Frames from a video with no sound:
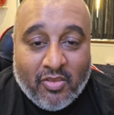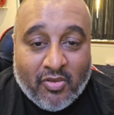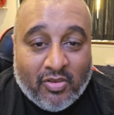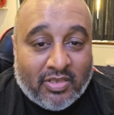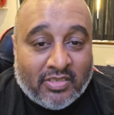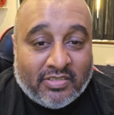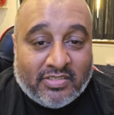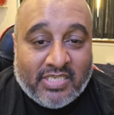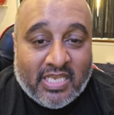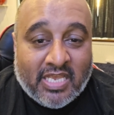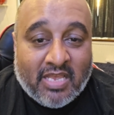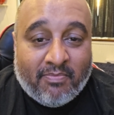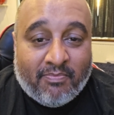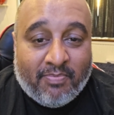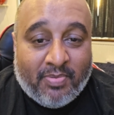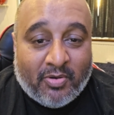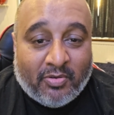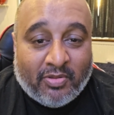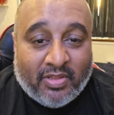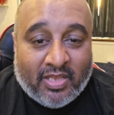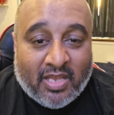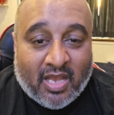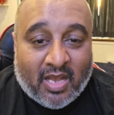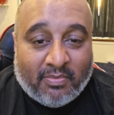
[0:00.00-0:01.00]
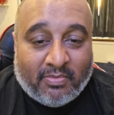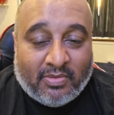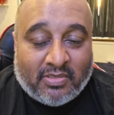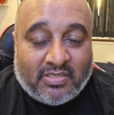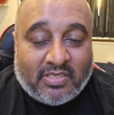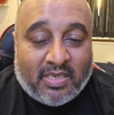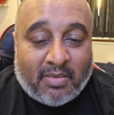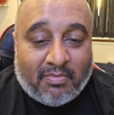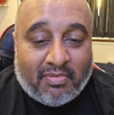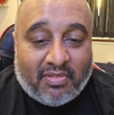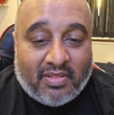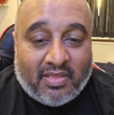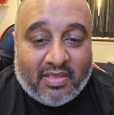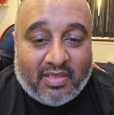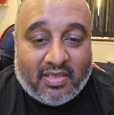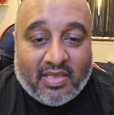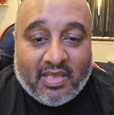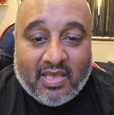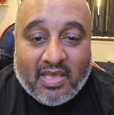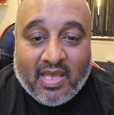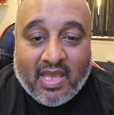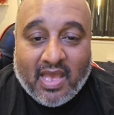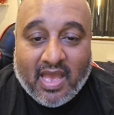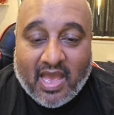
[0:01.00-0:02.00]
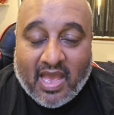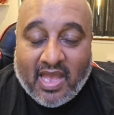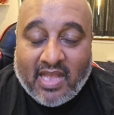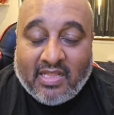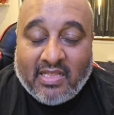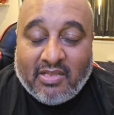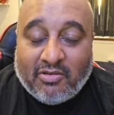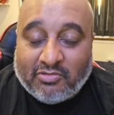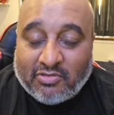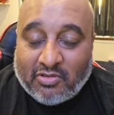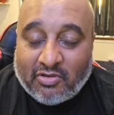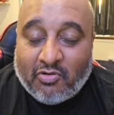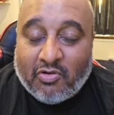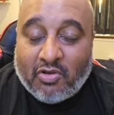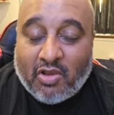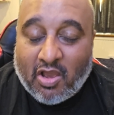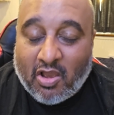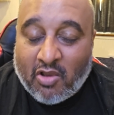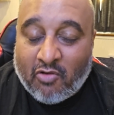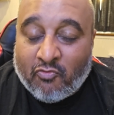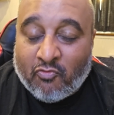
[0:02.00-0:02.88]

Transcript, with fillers: You could see it building up to something, and it was a,